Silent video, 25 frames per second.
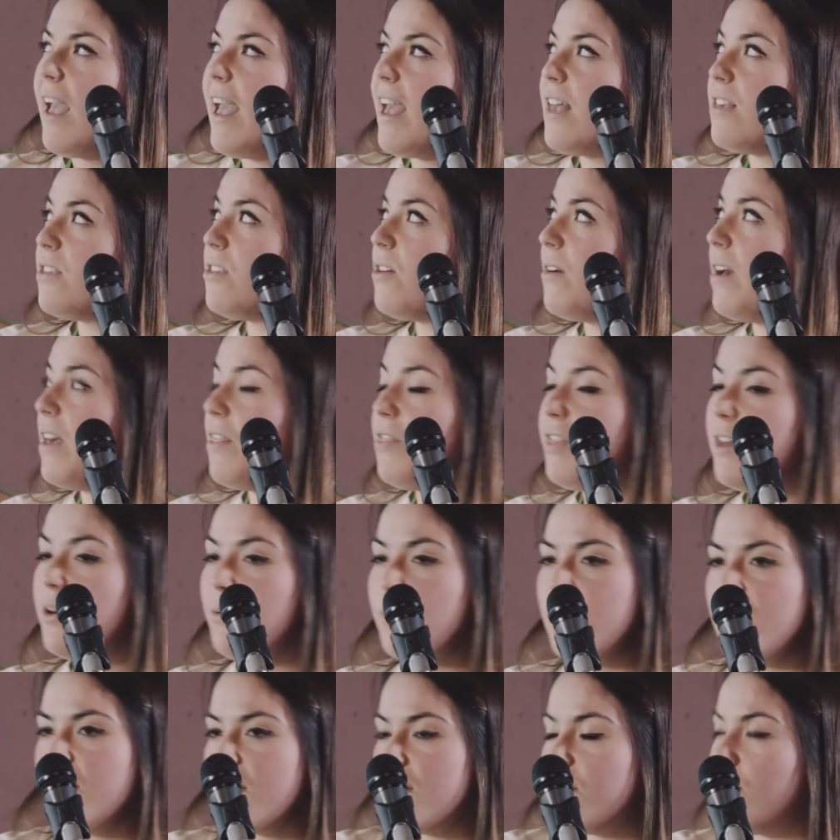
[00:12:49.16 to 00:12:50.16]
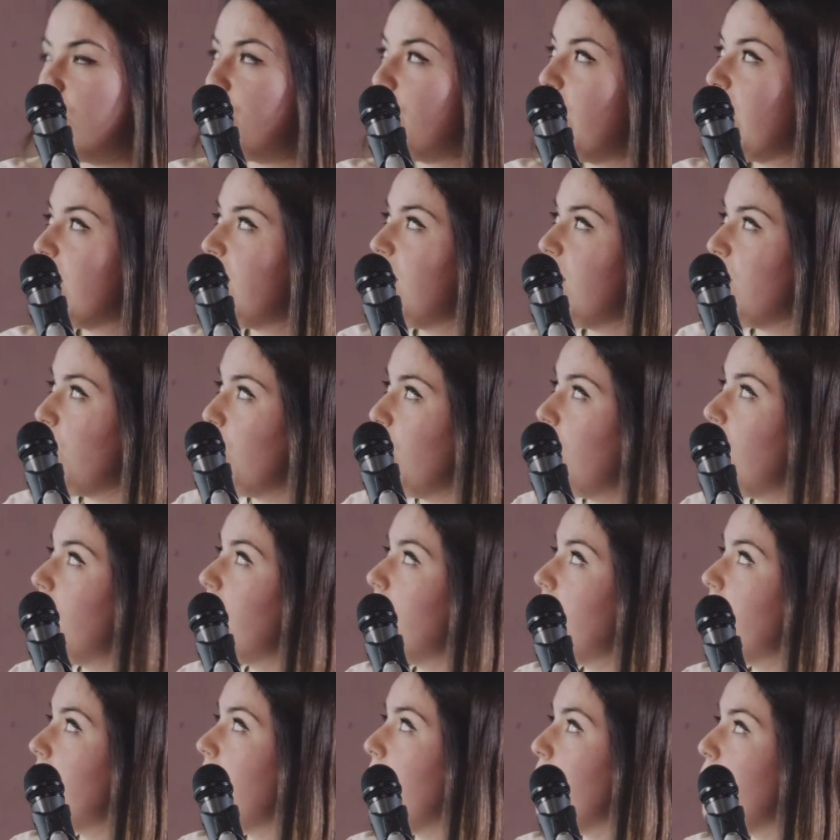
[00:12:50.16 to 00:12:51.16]
So I think we need to practice
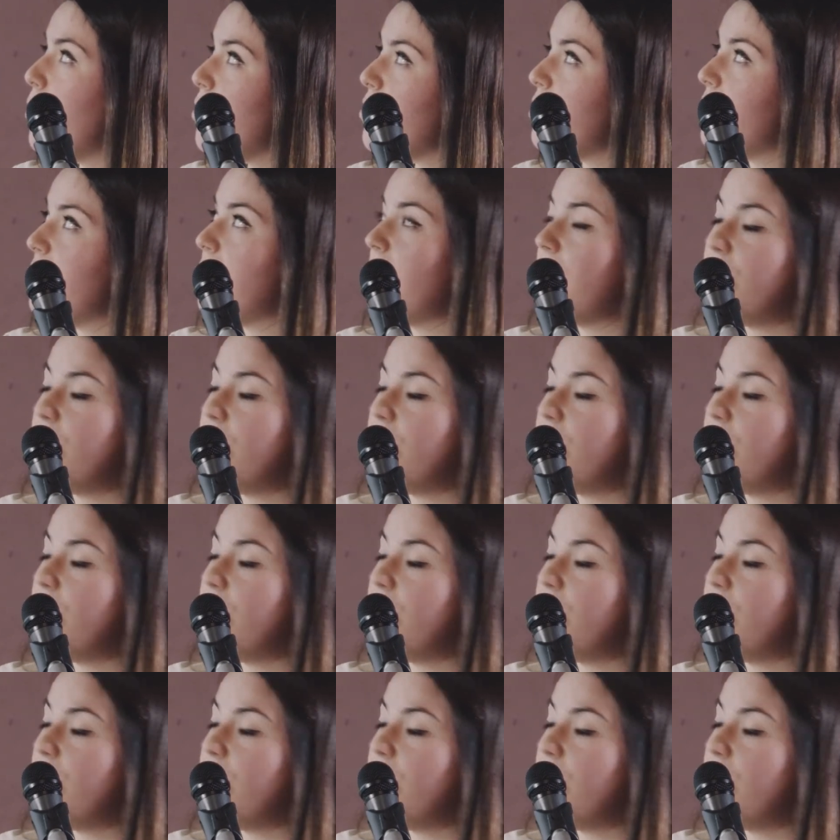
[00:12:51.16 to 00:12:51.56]
more emotions